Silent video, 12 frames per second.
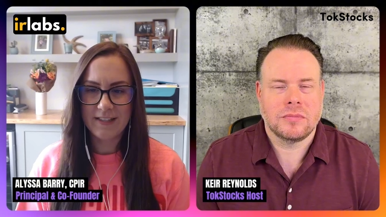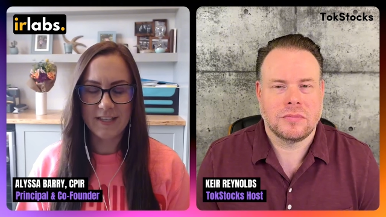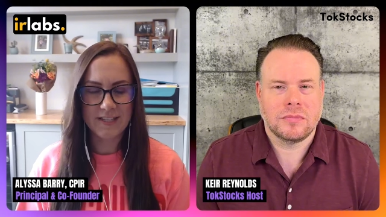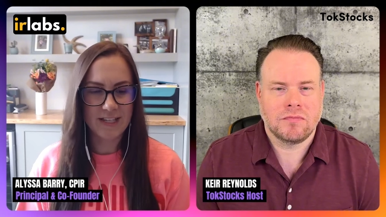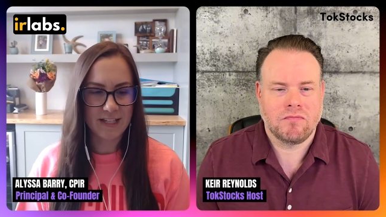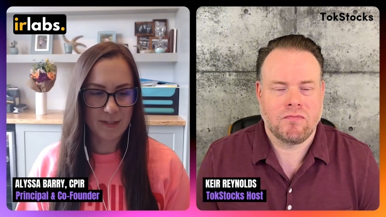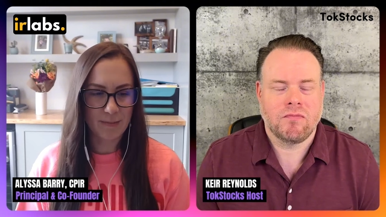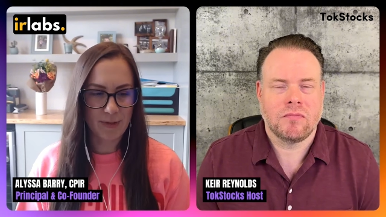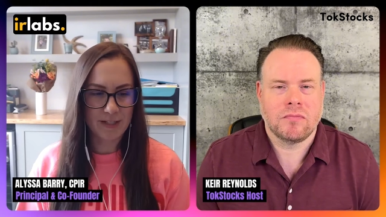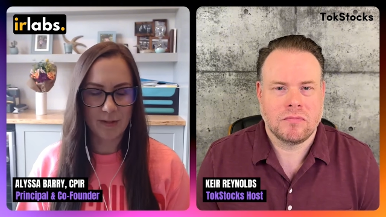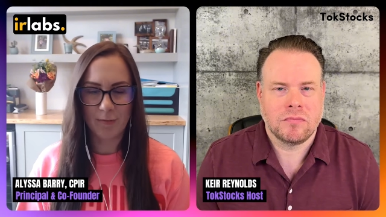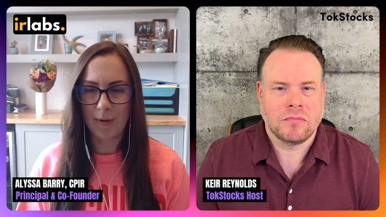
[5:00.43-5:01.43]
Speaker 1: the
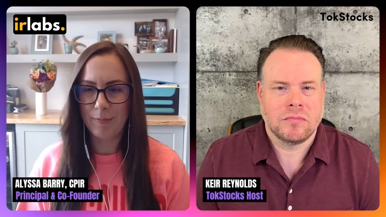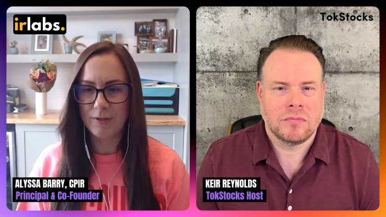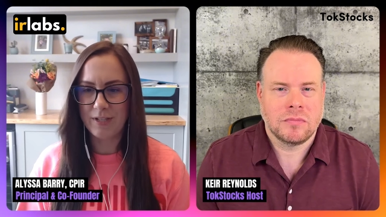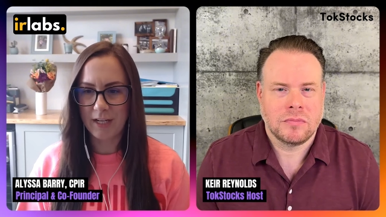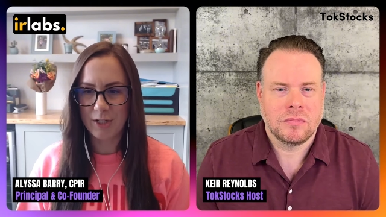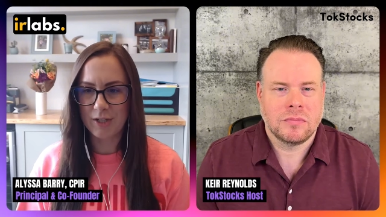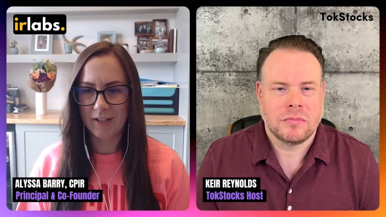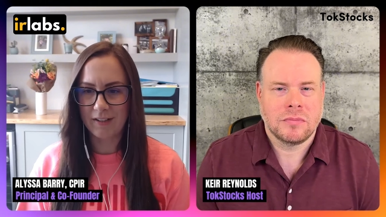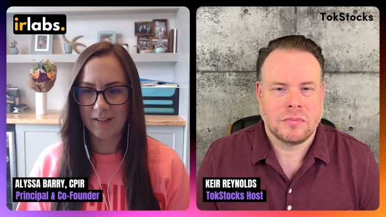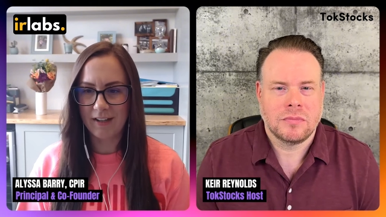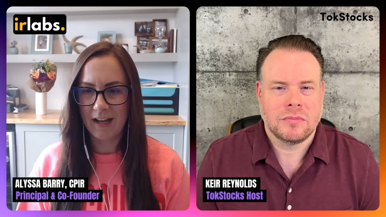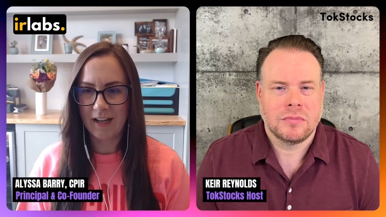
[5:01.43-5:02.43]
sentiment and reputation
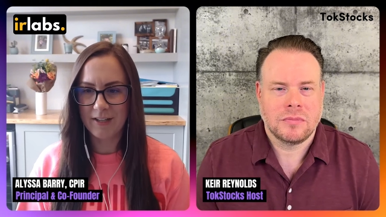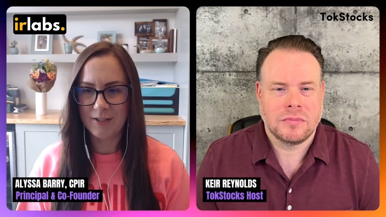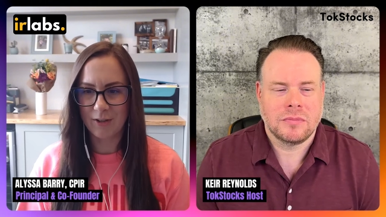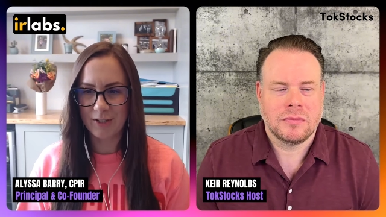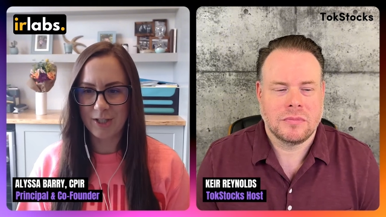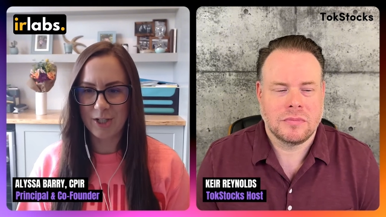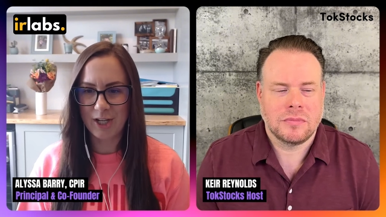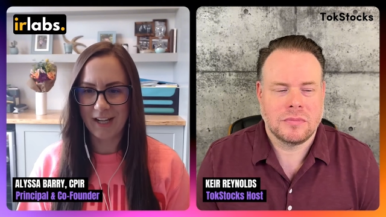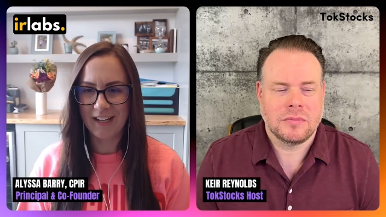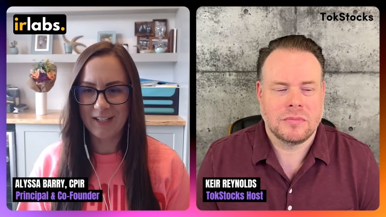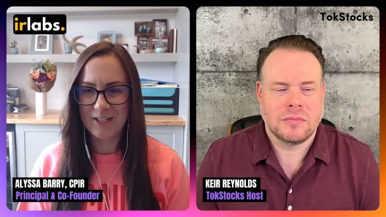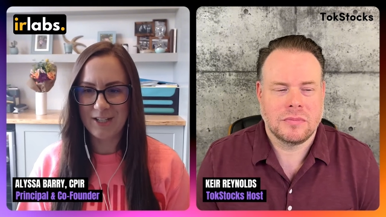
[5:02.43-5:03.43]
uh, start to
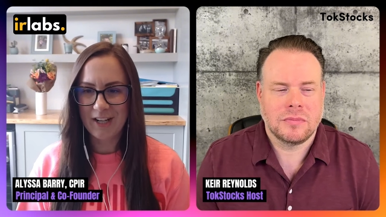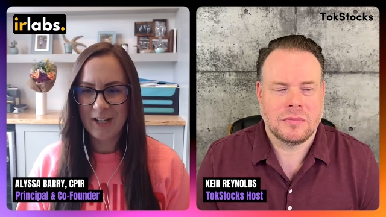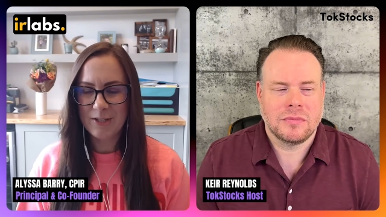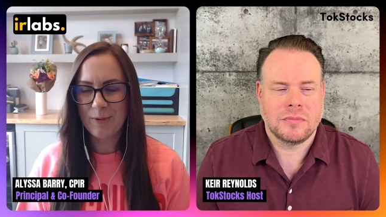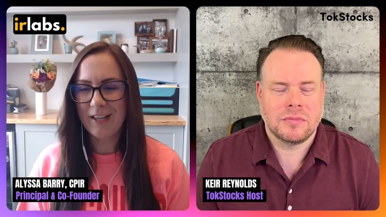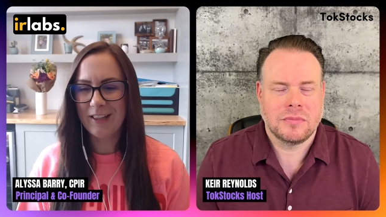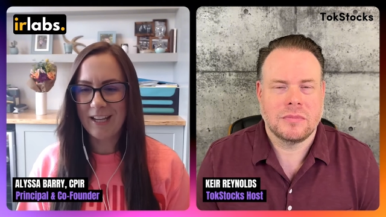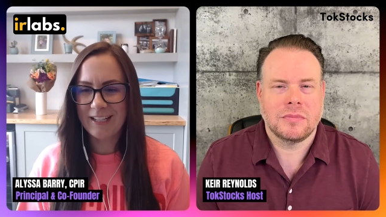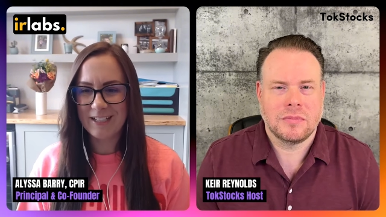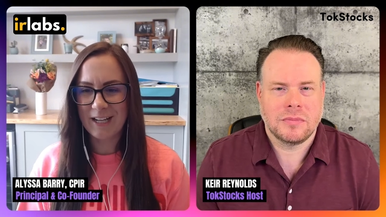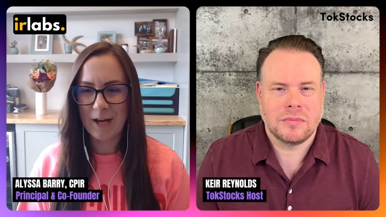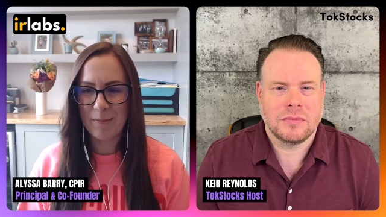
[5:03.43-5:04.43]
change. So I like
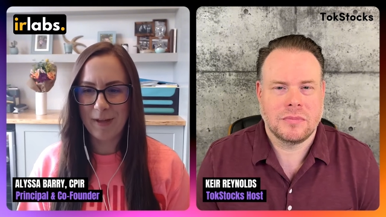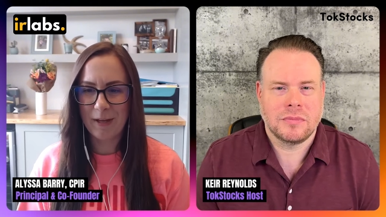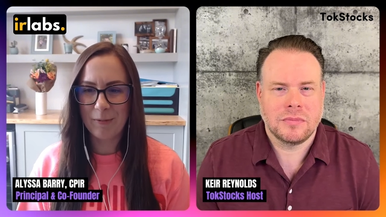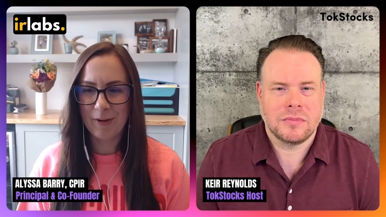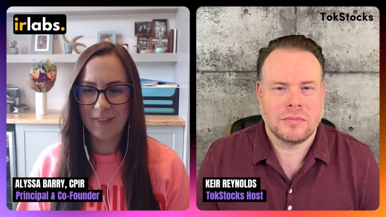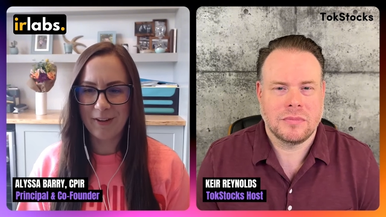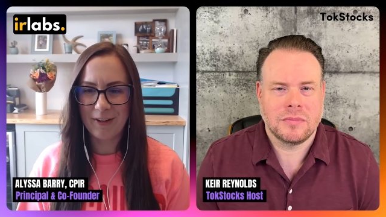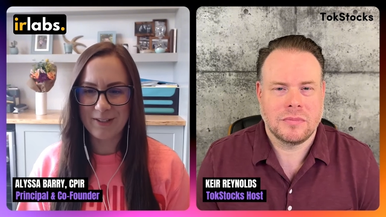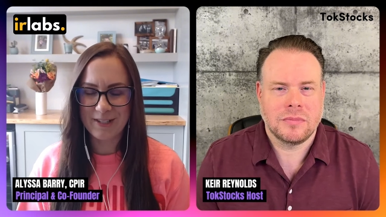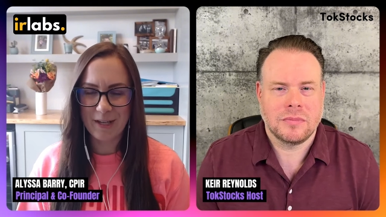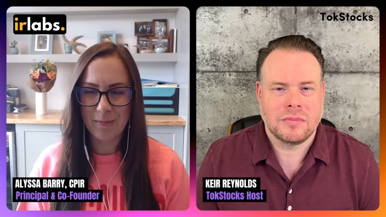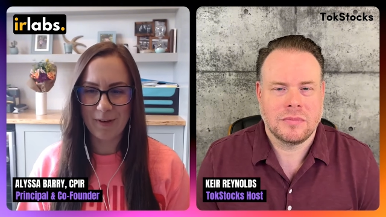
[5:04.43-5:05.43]
to come in when there's
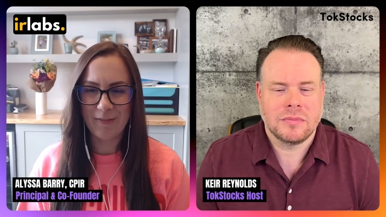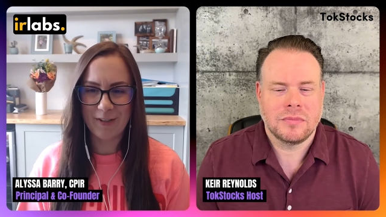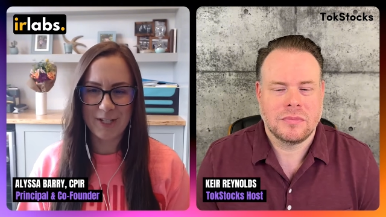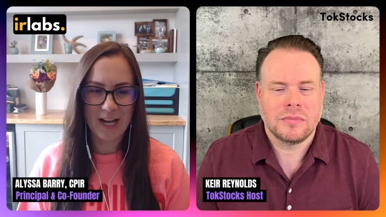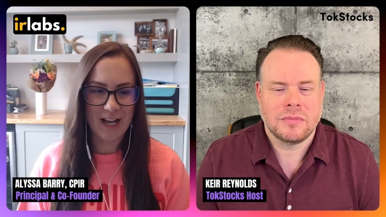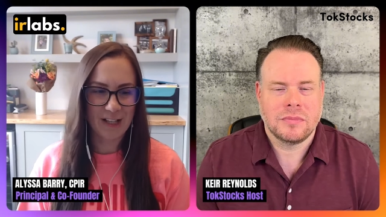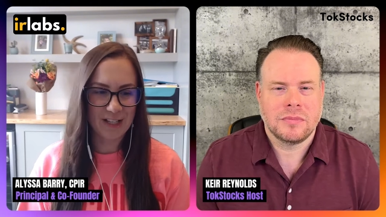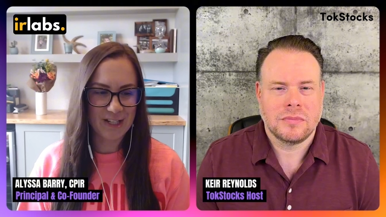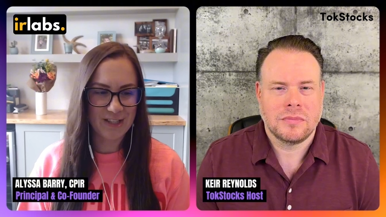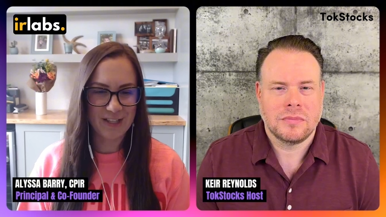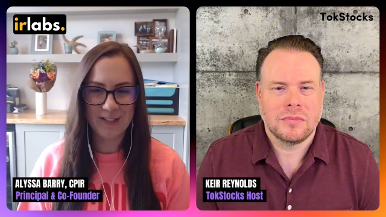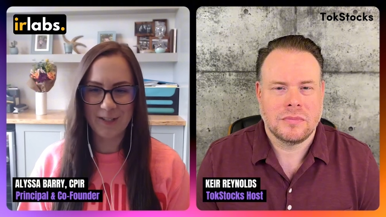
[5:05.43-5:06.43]
a bit of a challenge,
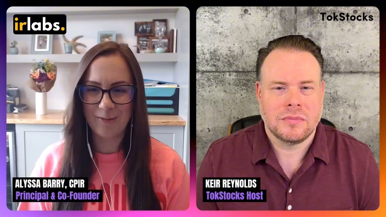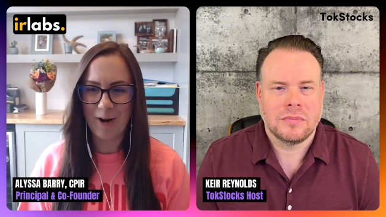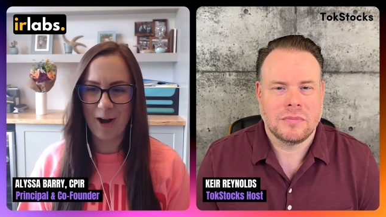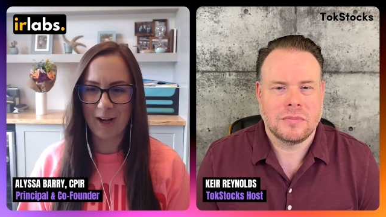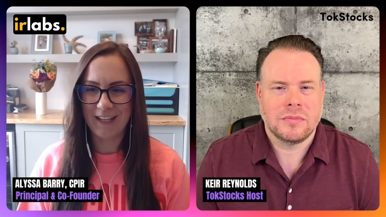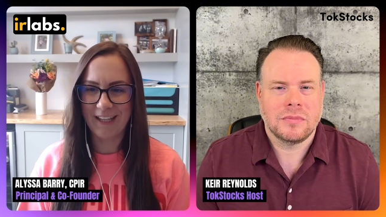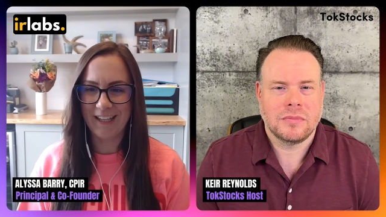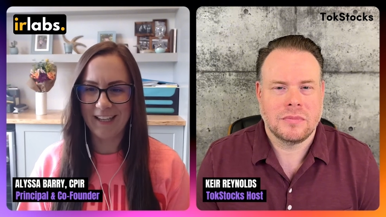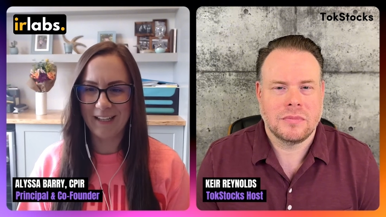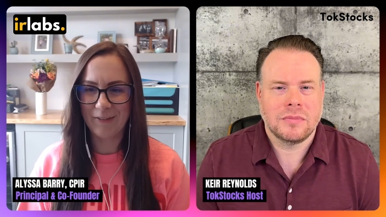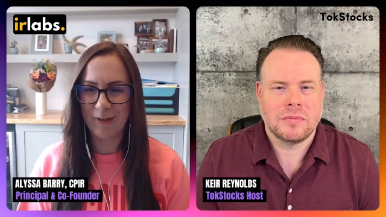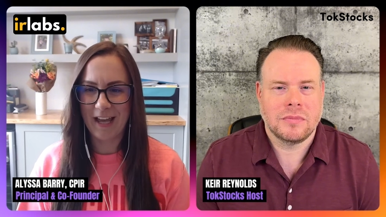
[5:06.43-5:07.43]
things are rocky,
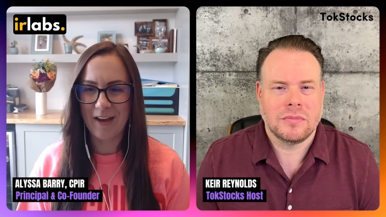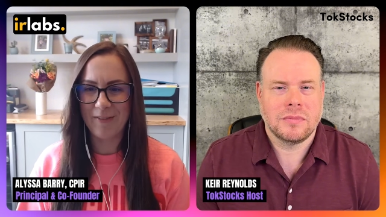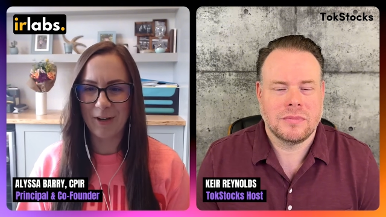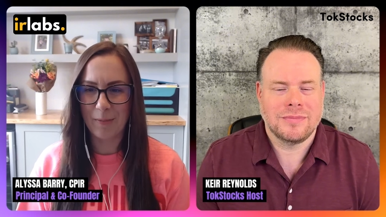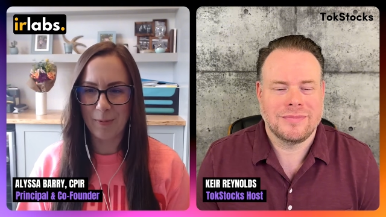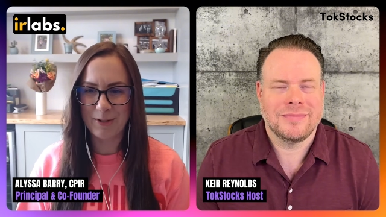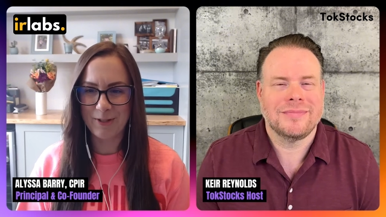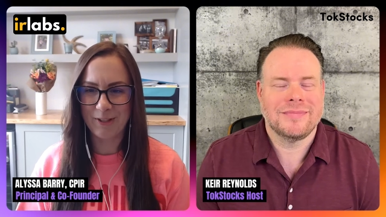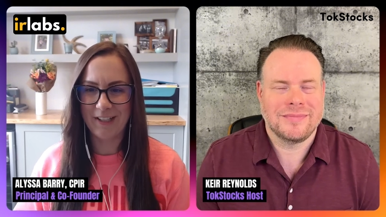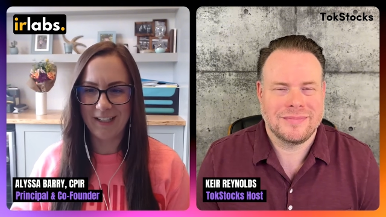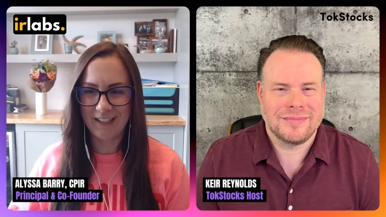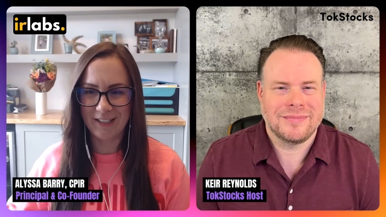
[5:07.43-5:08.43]
and we have an
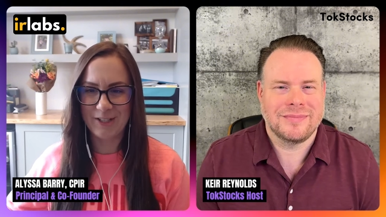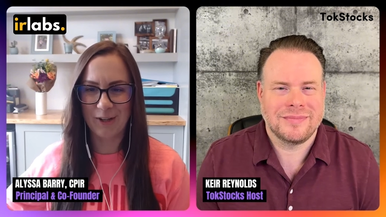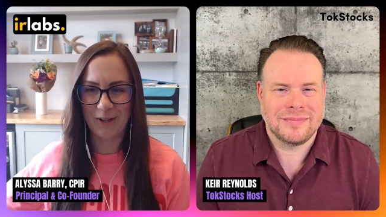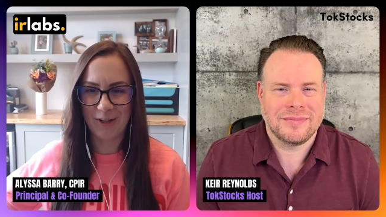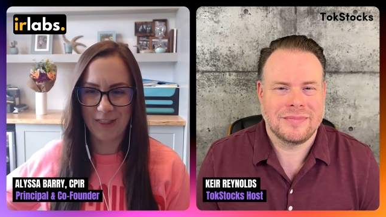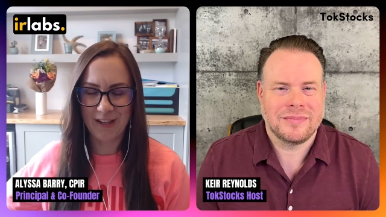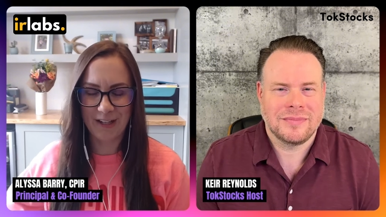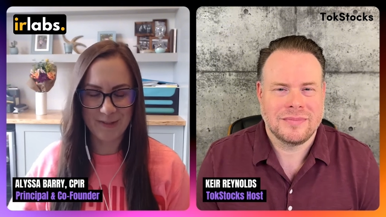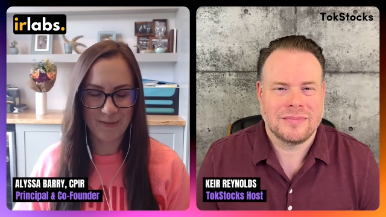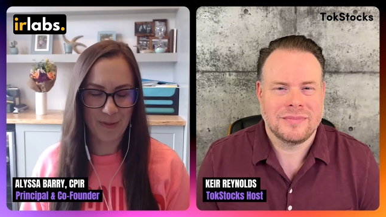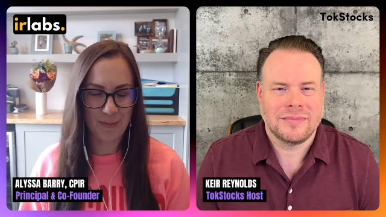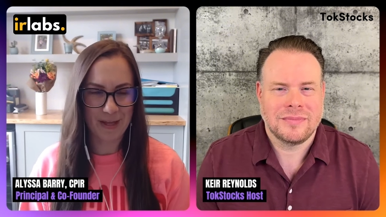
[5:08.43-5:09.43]
opportunity to turn things
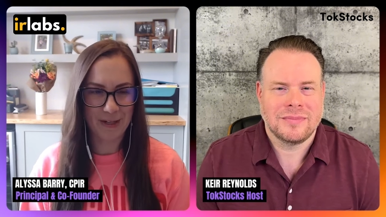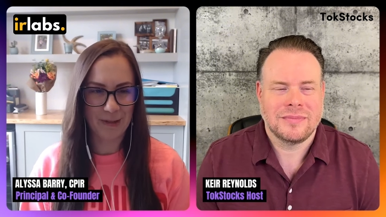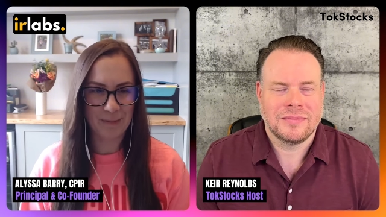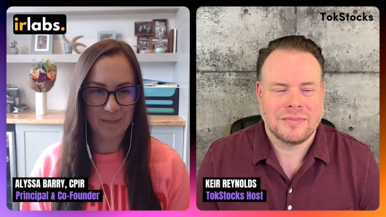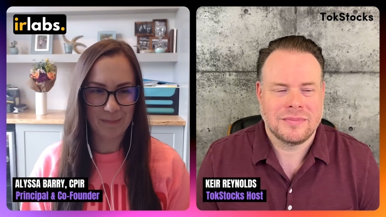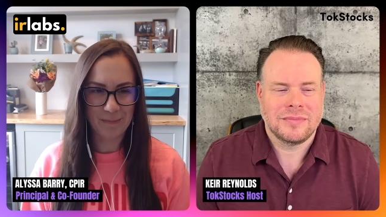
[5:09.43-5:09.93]
for the better.